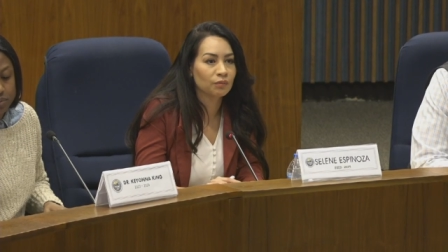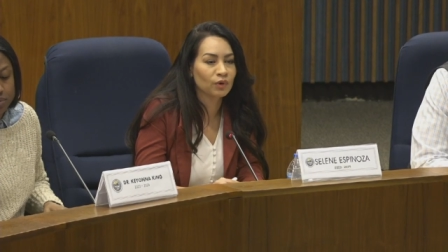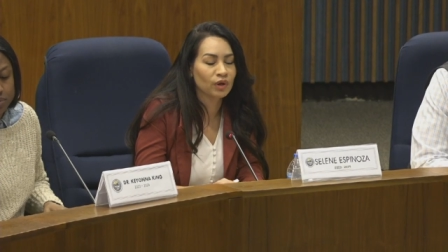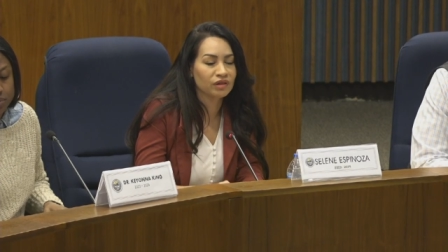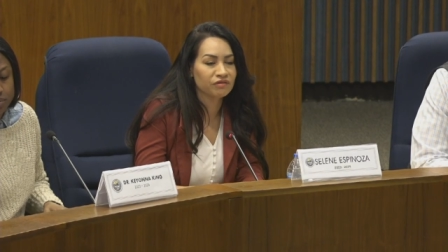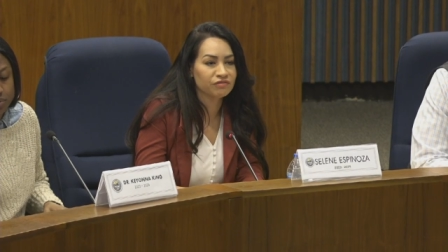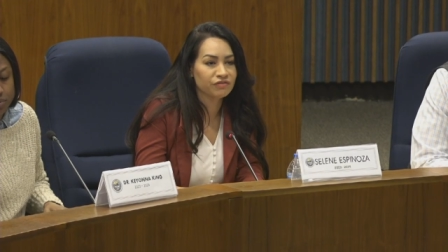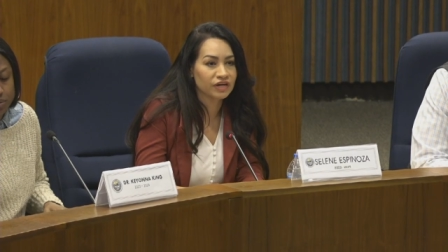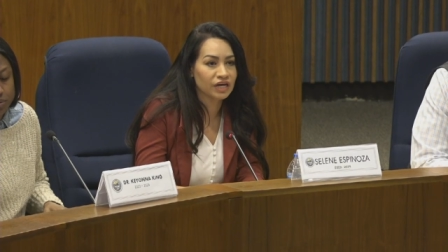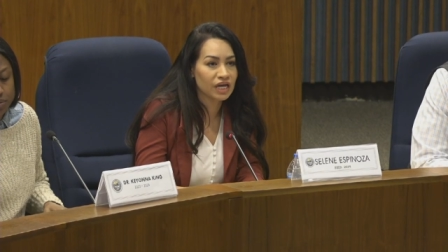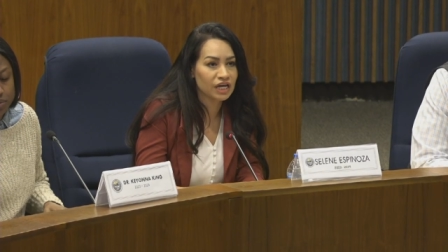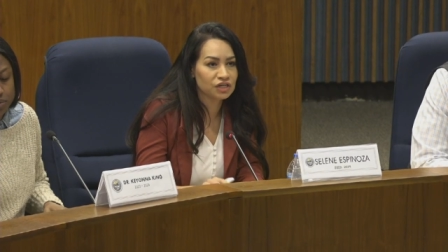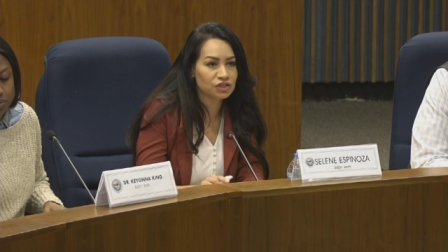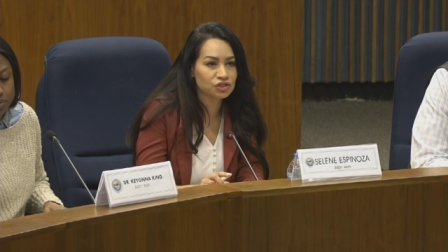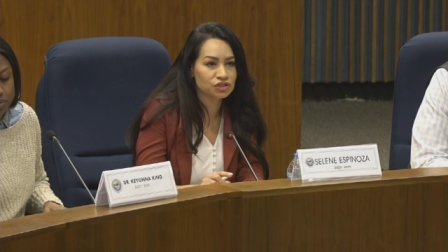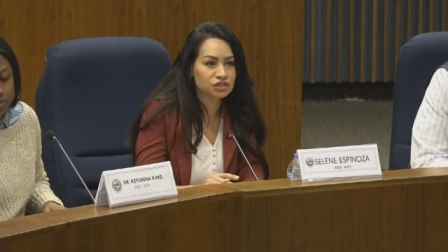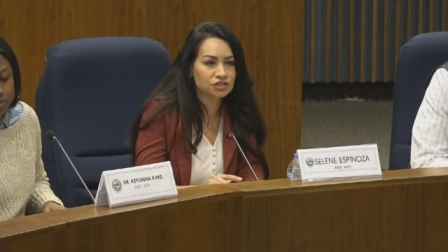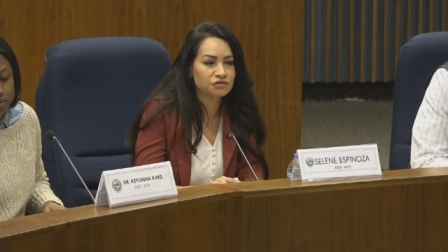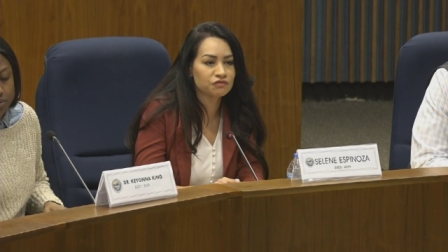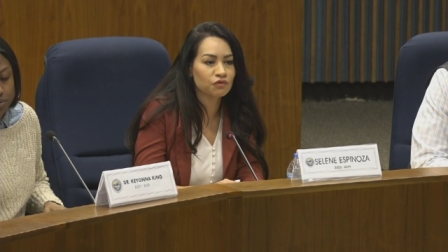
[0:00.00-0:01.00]

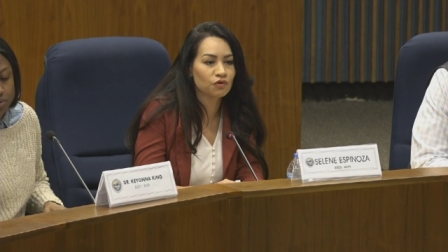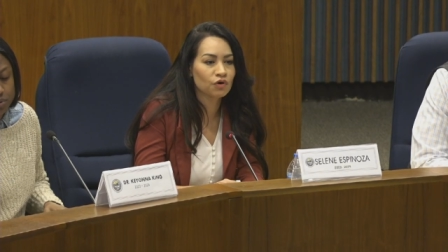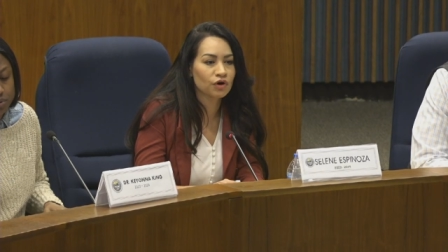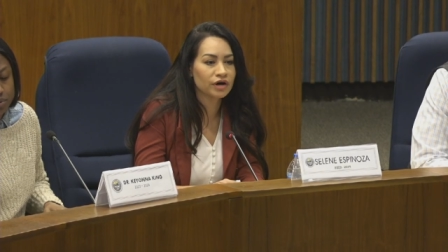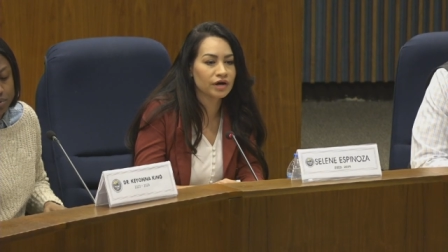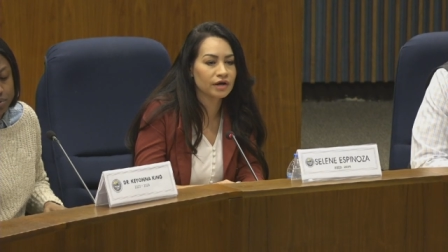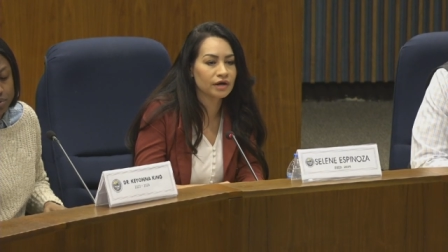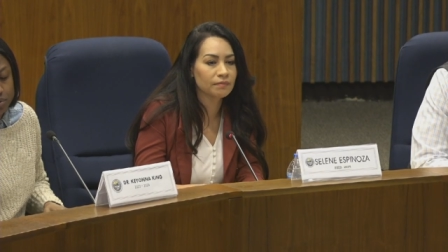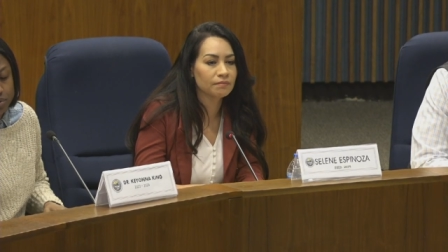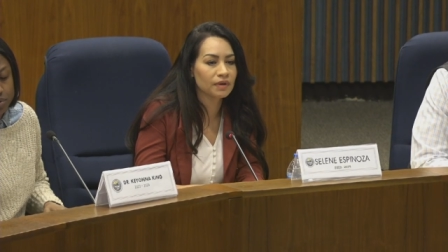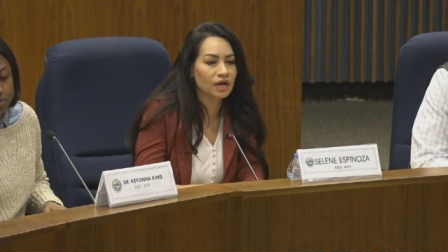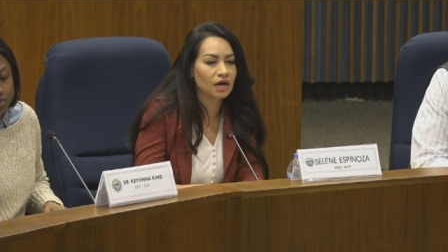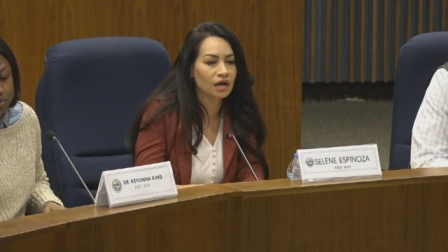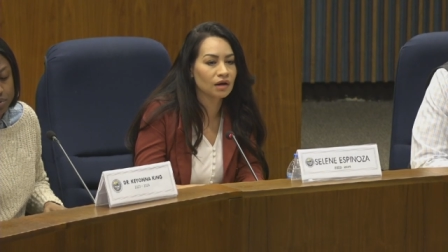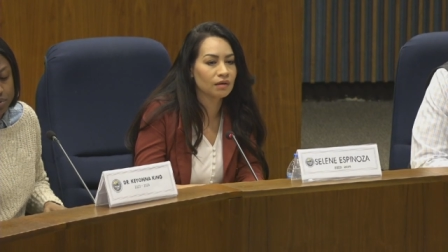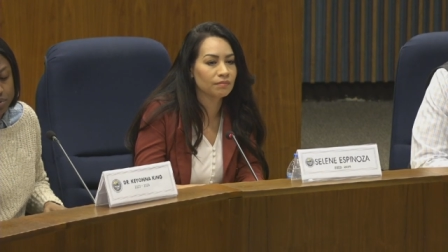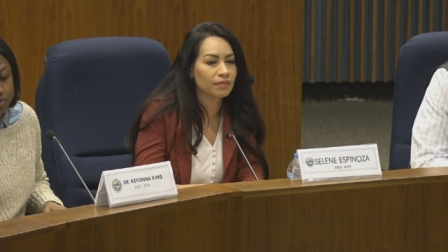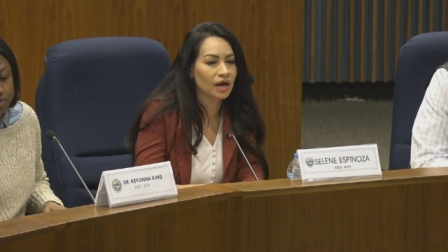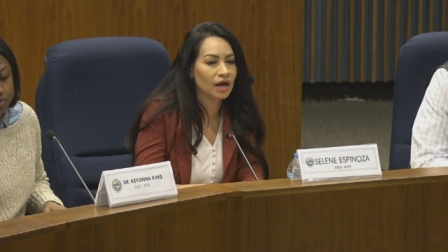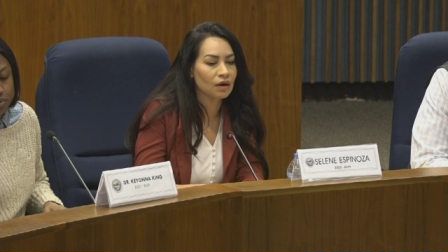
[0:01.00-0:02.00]
Qualifications for them,
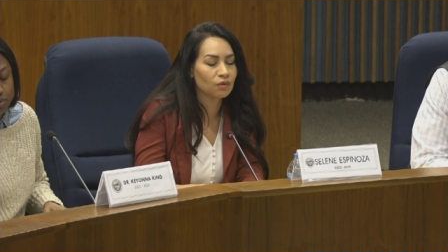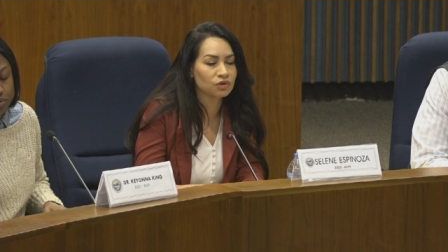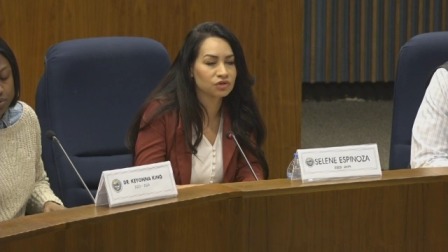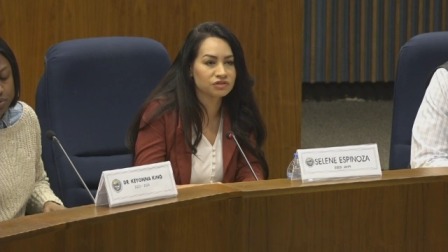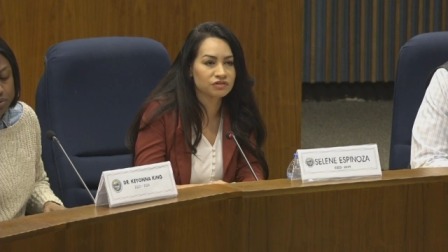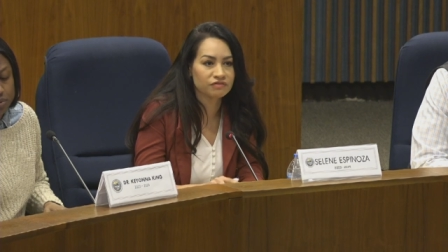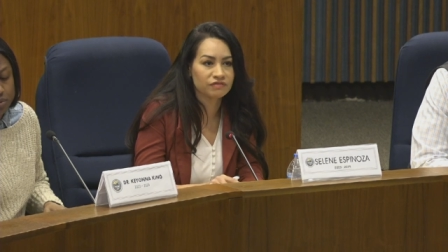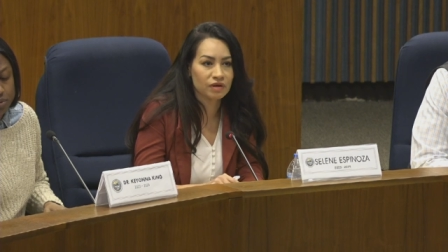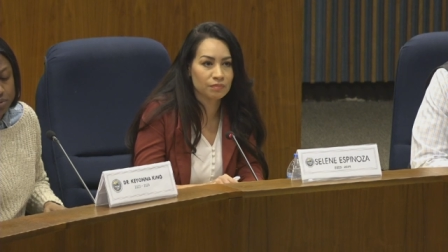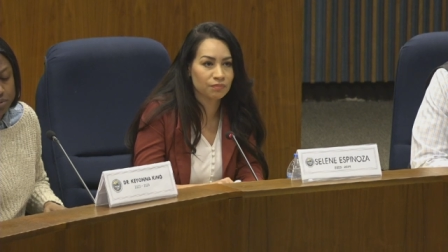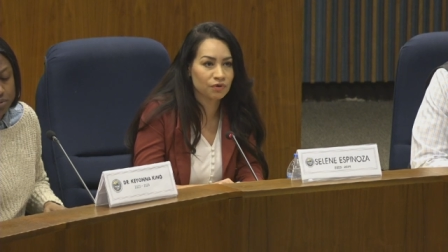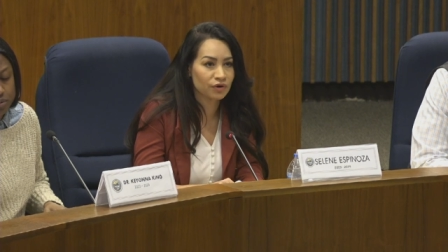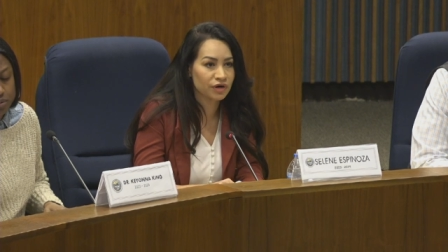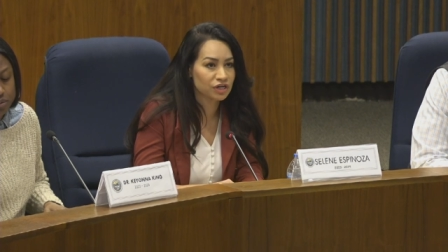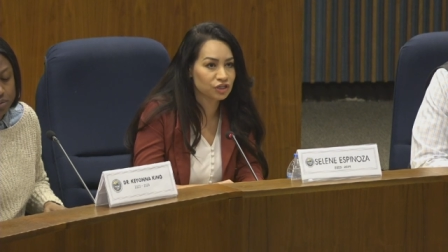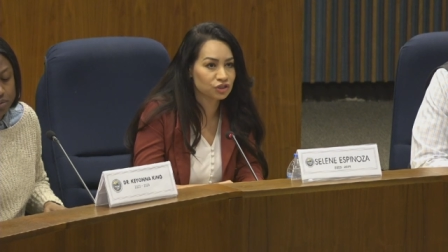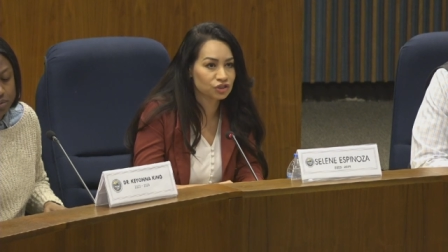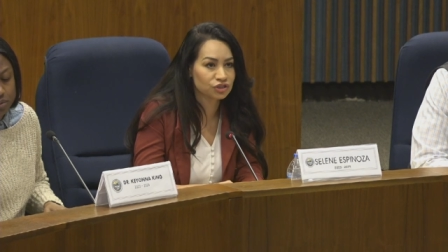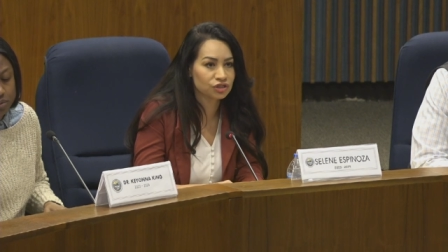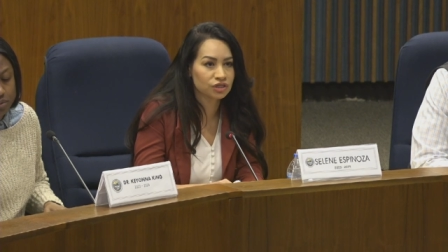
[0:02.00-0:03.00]
hours of
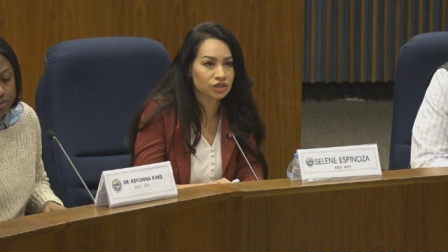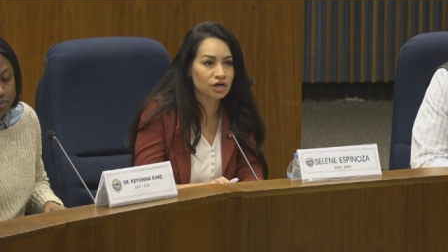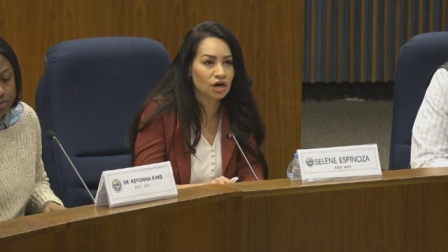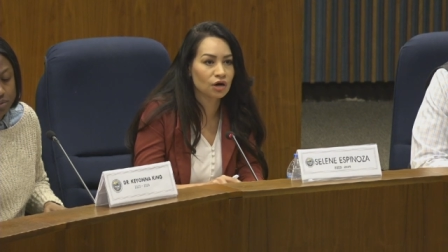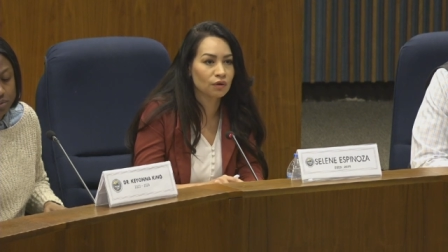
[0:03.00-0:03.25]
operation,